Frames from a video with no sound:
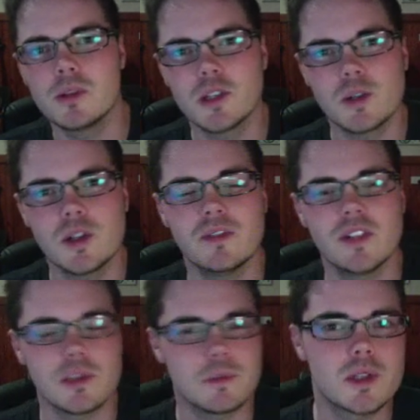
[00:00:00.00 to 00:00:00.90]
just because of its
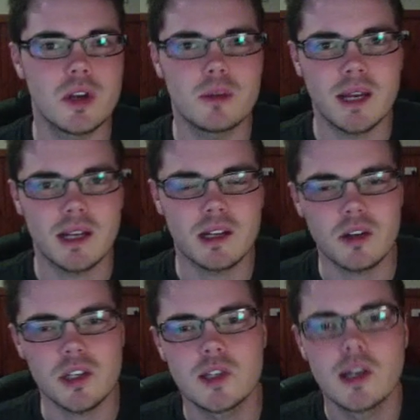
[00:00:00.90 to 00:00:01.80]
absurd mana
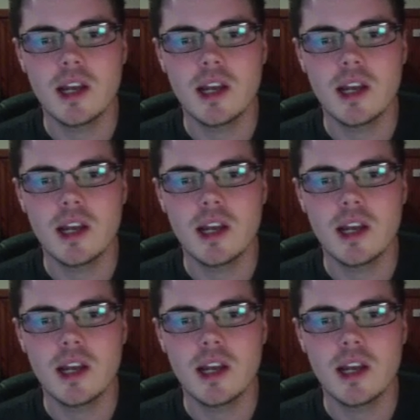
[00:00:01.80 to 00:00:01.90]
cost.